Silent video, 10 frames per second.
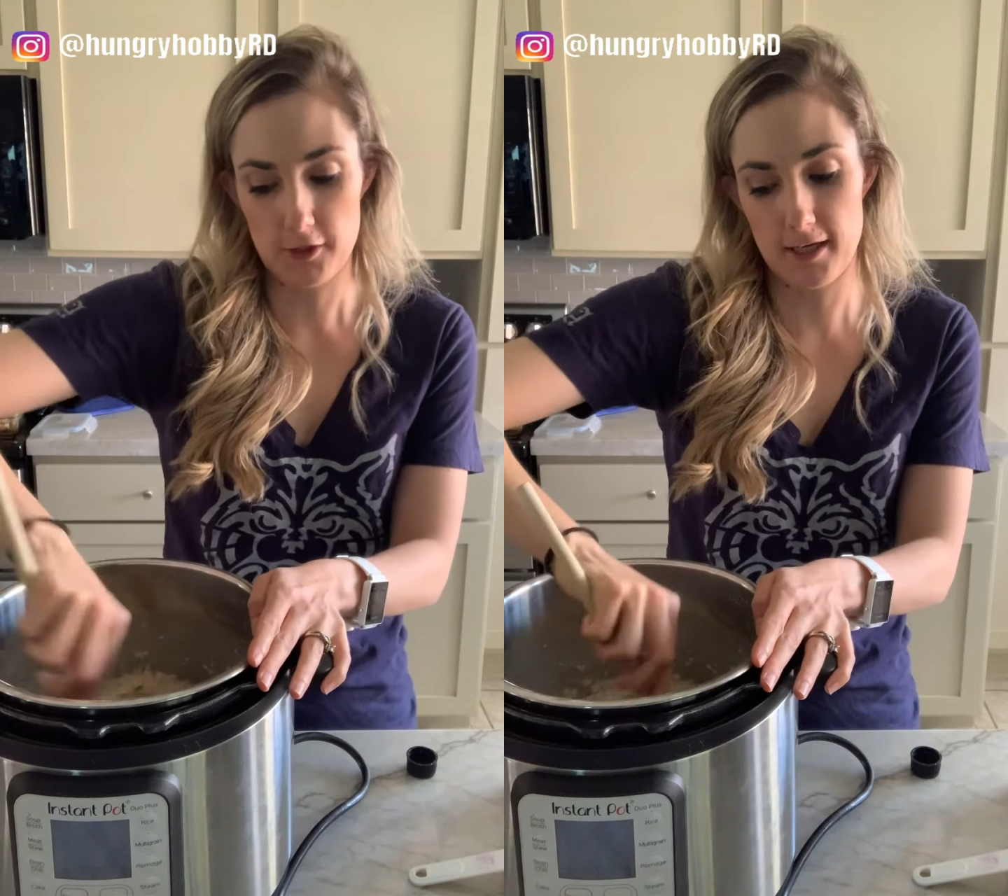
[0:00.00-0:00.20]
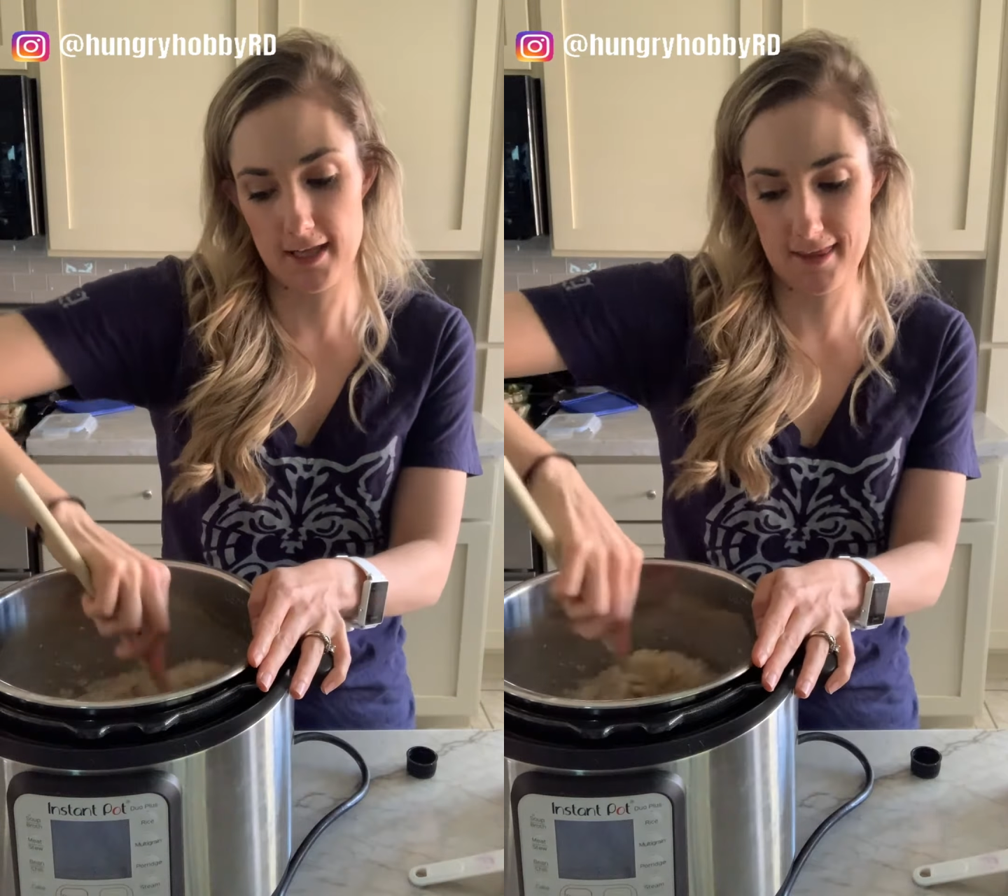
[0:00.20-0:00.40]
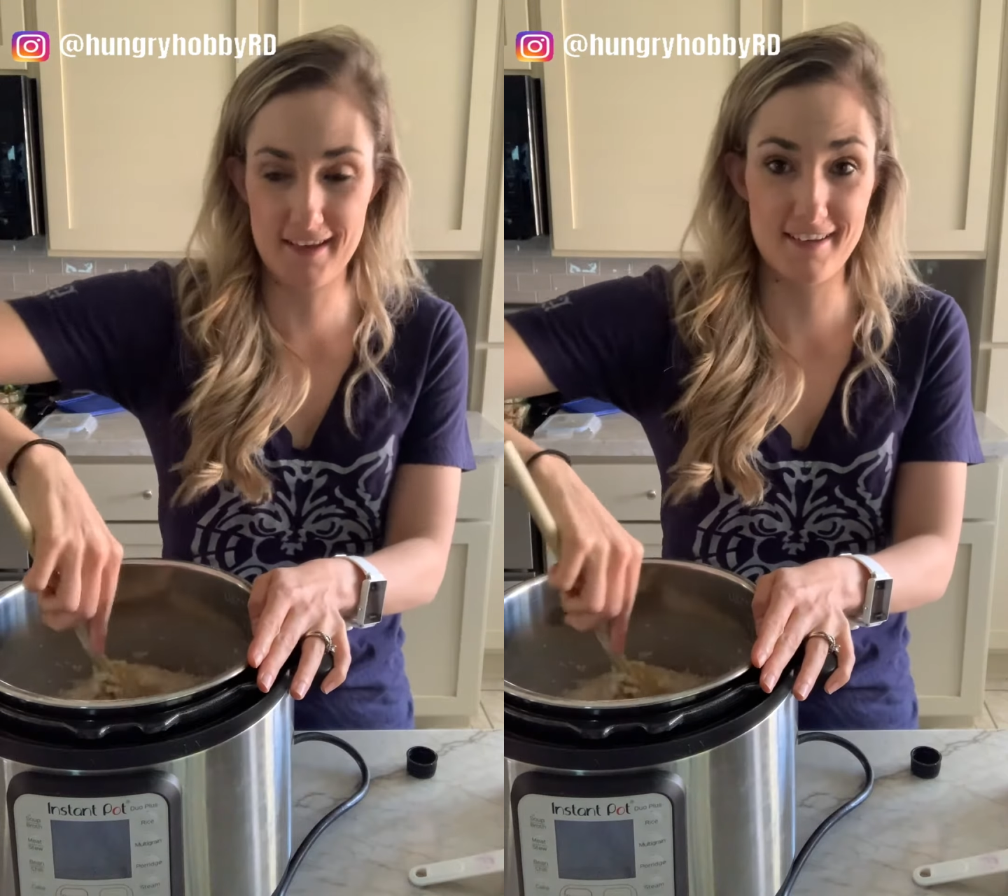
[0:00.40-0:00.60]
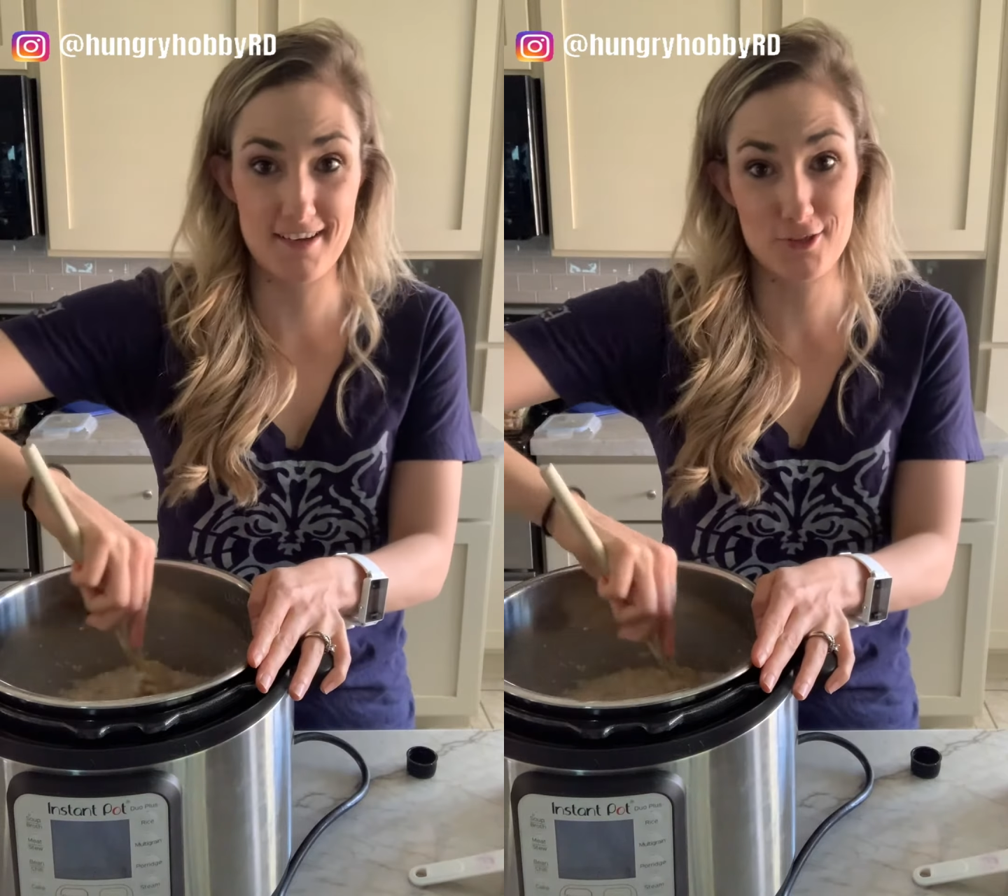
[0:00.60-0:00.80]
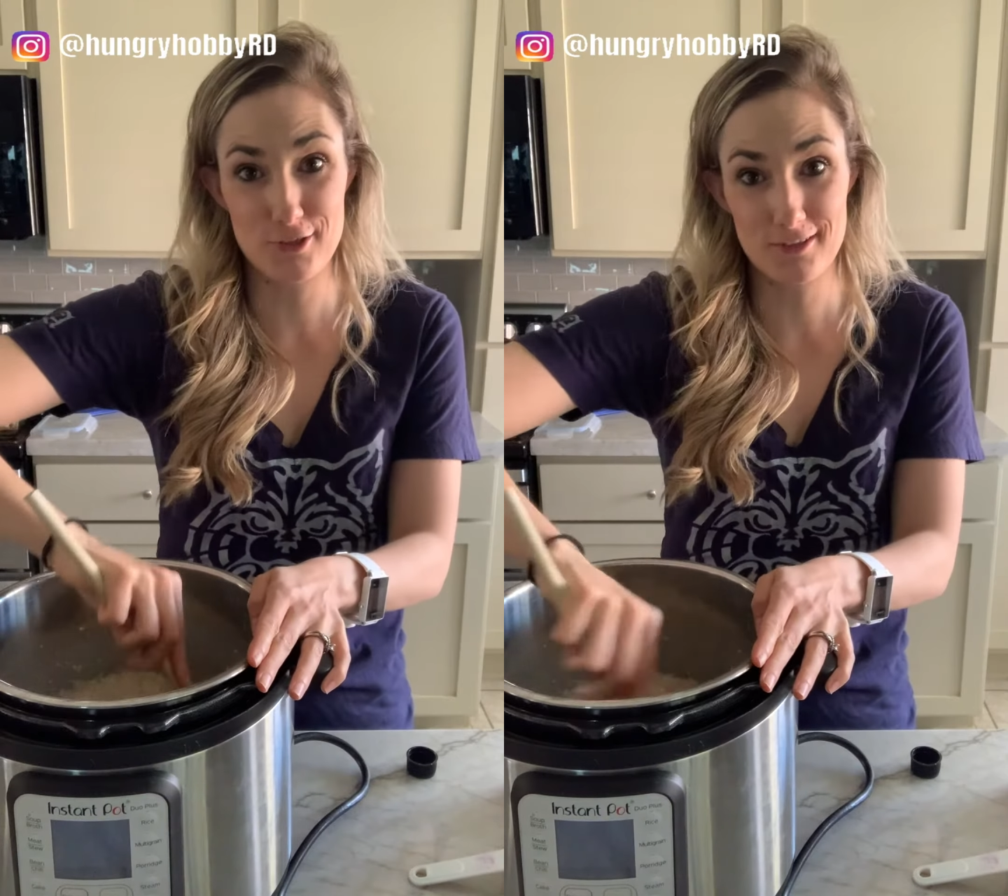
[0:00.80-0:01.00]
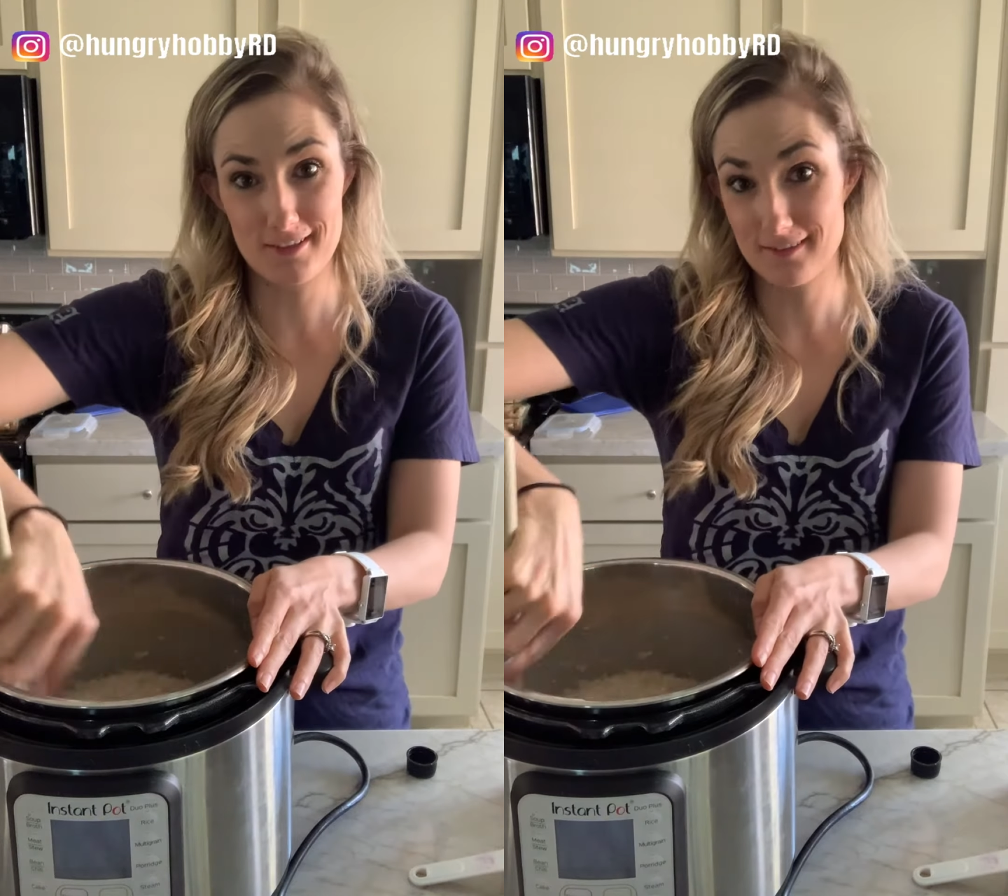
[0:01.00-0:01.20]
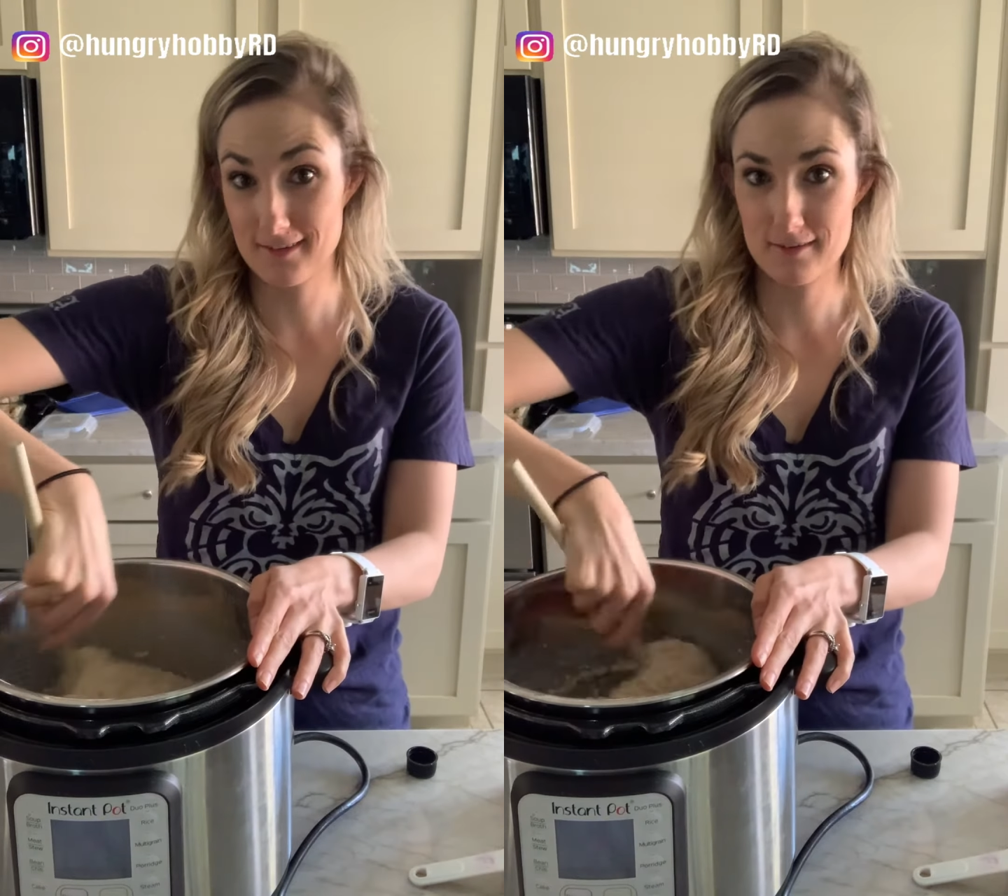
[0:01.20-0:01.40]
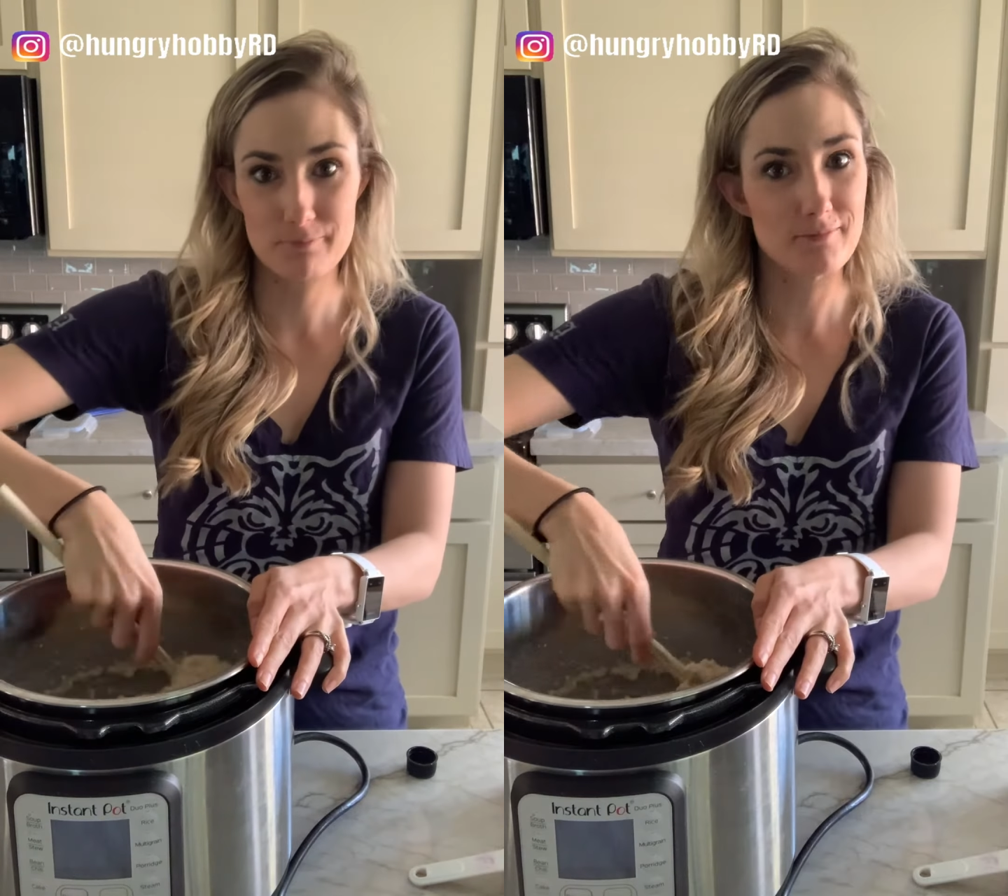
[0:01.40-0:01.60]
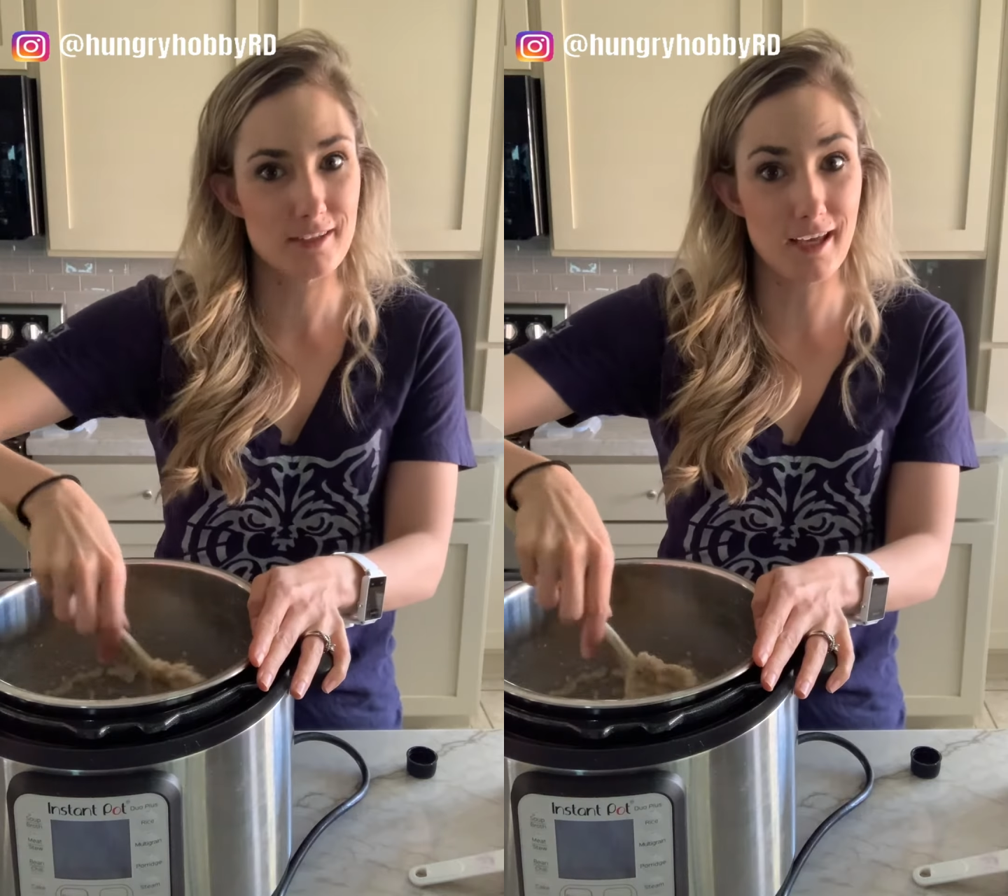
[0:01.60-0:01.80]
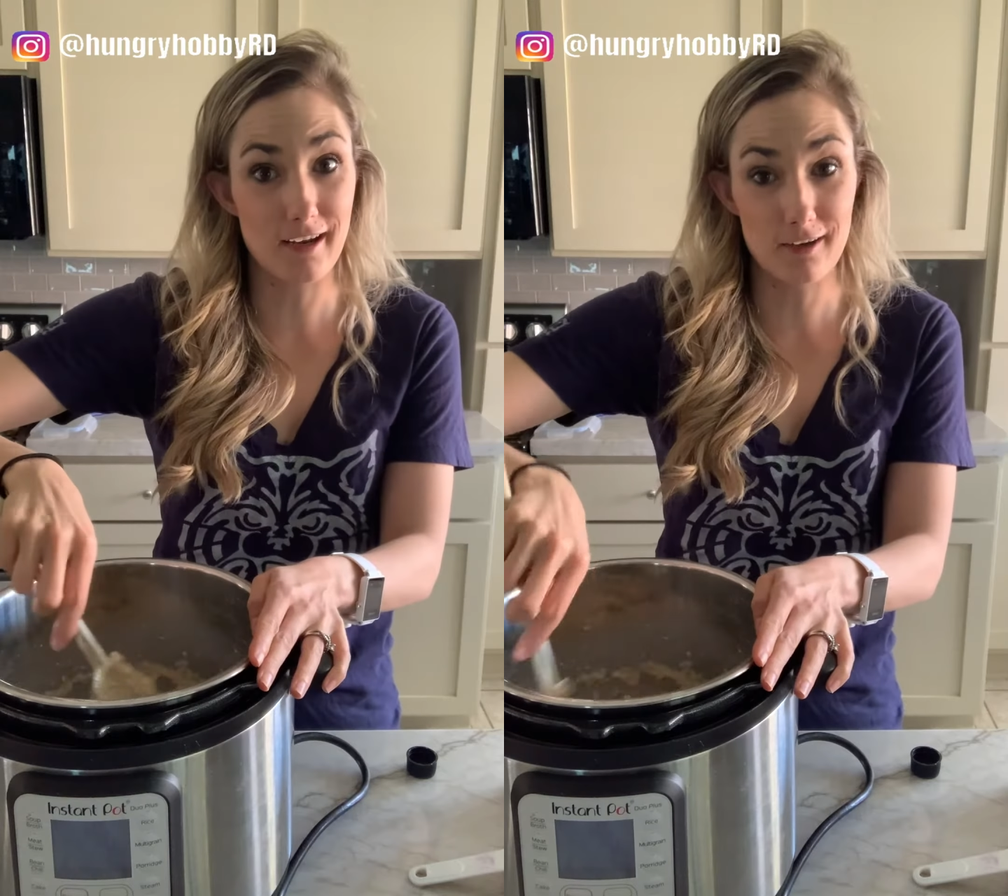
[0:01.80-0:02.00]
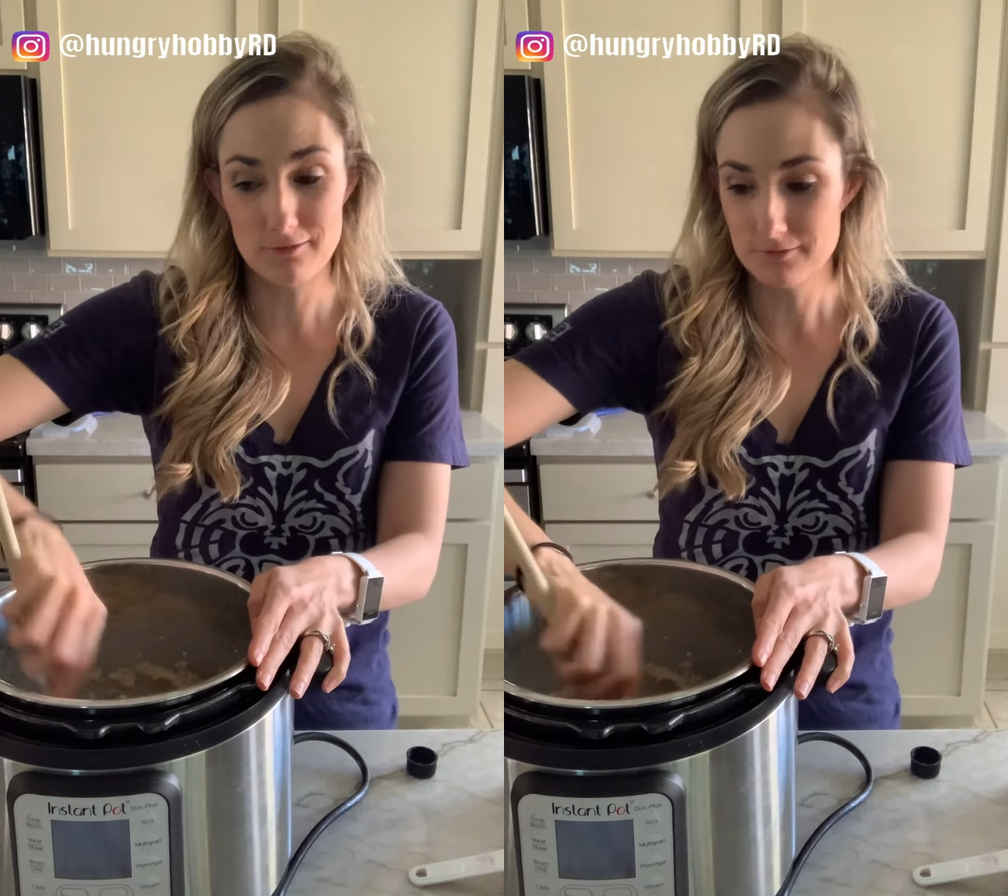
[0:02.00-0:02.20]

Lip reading: anything additional because, you know.